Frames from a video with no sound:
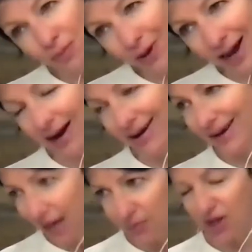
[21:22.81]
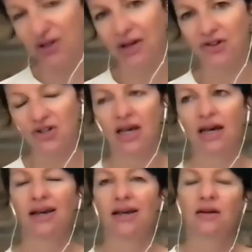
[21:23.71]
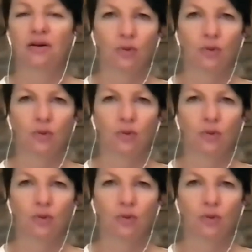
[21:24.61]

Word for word: and i came out the other side